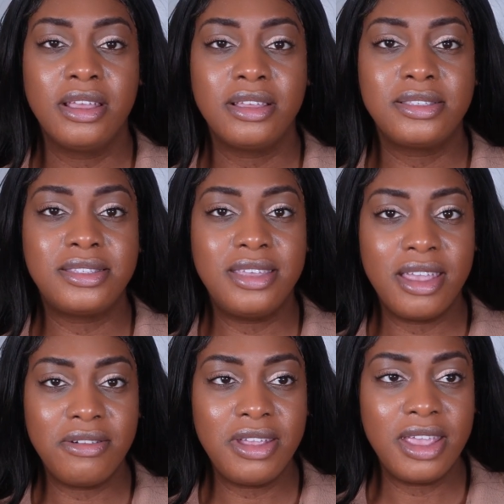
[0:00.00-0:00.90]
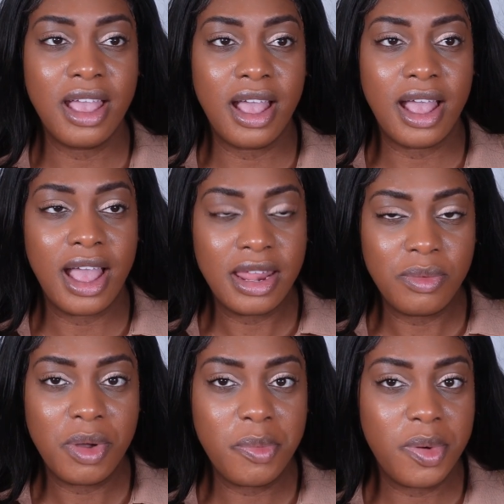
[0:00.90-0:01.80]
scary at
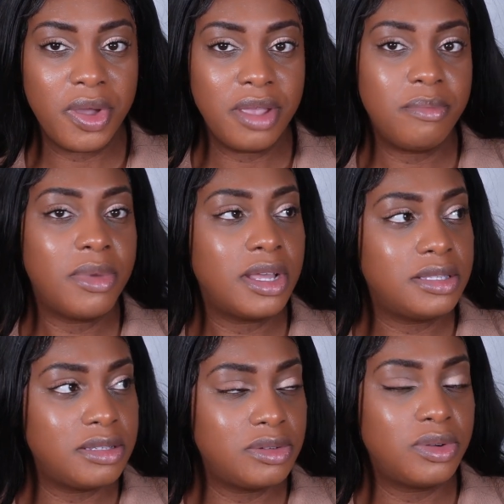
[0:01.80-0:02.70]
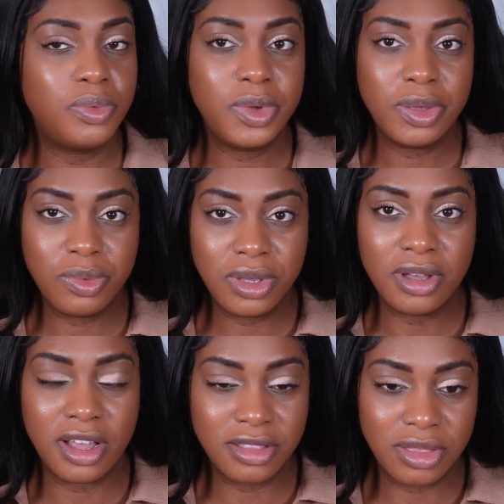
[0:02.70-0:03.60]
one point, but we
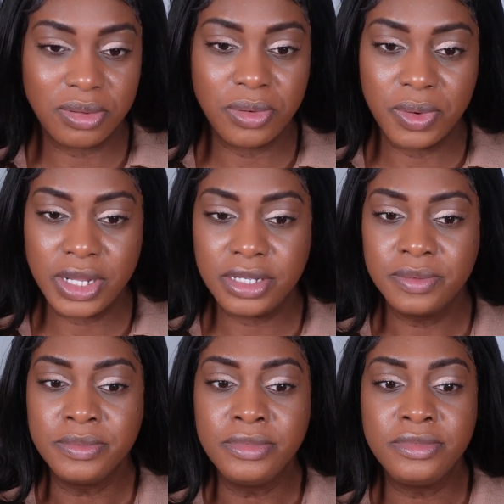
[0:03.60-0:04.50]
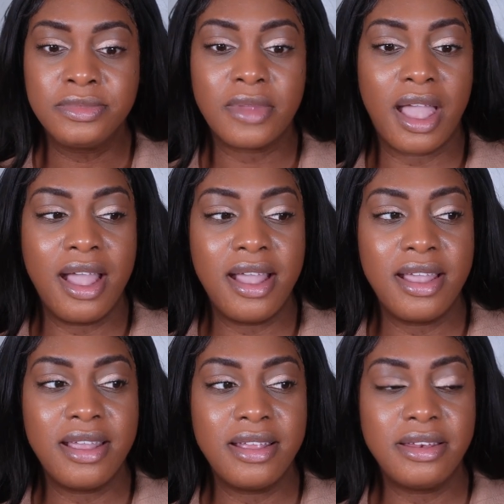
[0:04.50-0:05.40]
got through it.
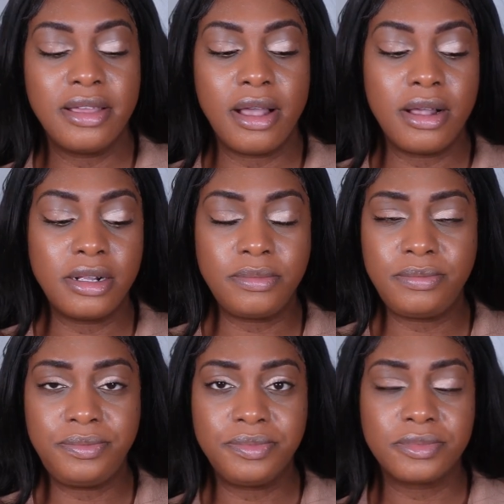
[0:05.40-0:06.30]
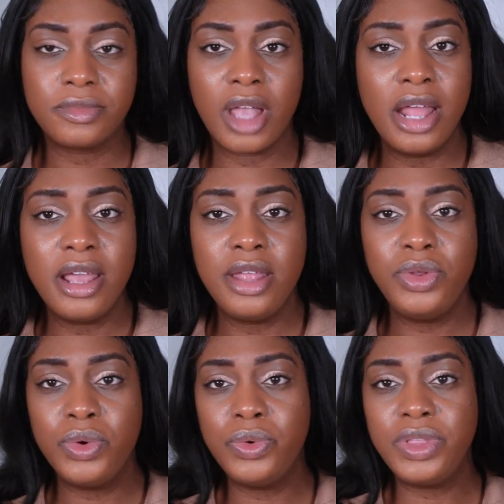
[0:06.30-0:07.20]
And I
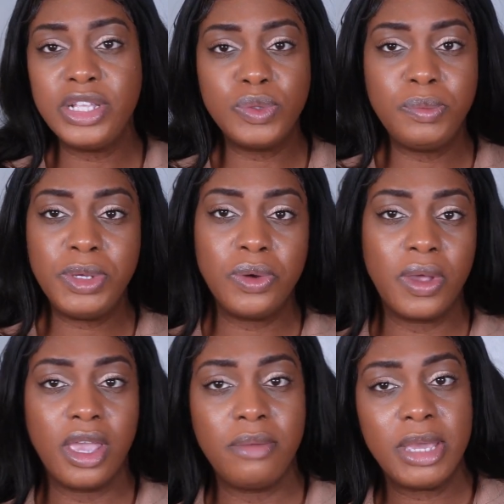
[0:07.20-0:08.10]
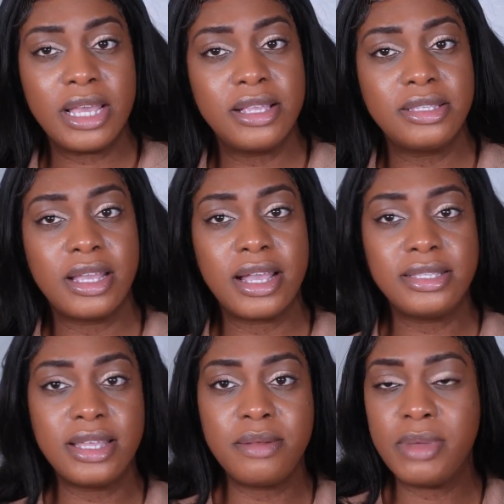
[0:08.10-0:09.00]
knew things would be okay, because like I
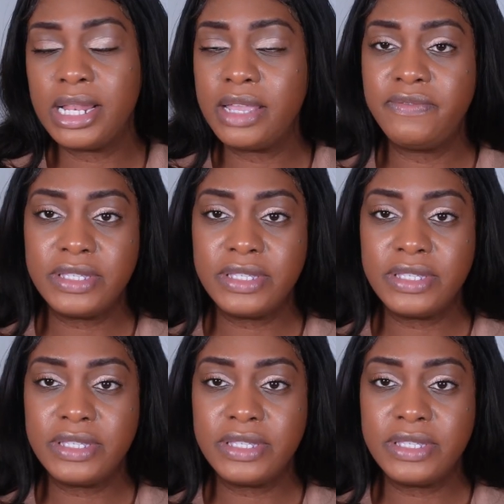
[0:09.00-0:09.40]
said, my life